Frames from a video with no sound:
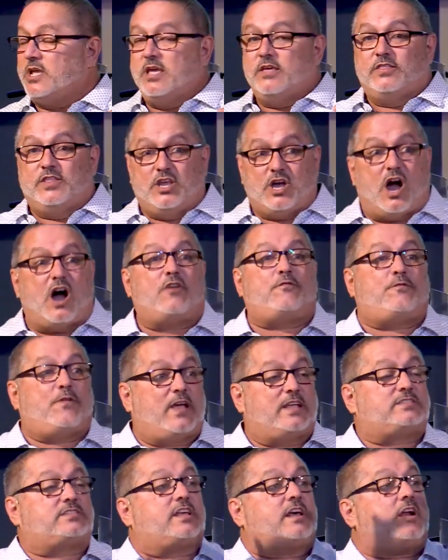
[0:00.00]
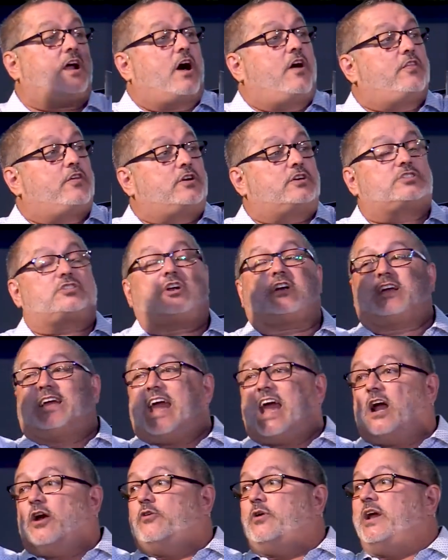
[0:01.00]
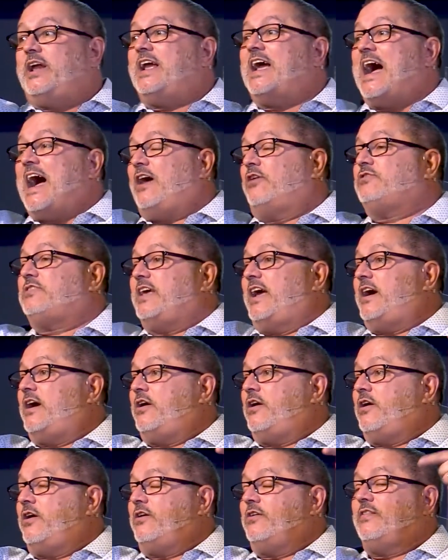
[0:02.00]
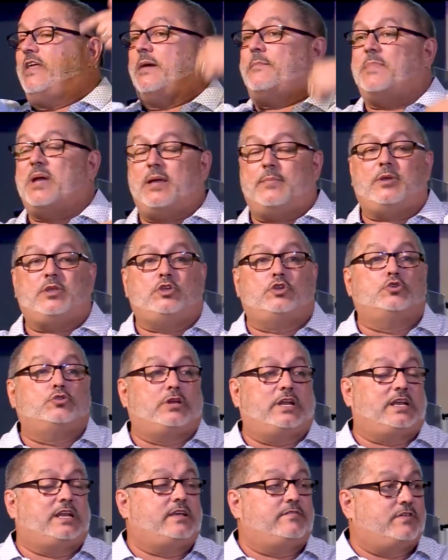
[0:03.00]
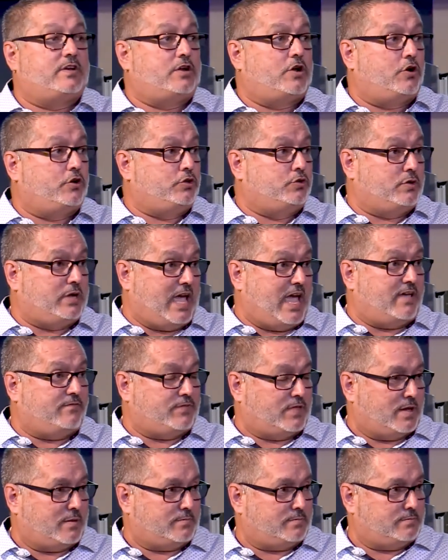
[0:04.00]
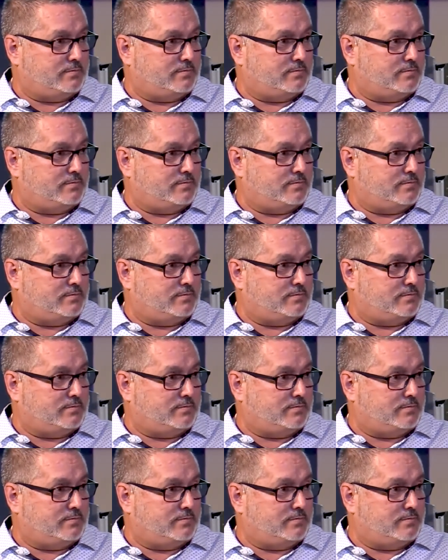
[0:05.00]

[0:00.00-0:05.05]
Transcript: the offense that others are carrying out there that maybe you didn't even know you gave them.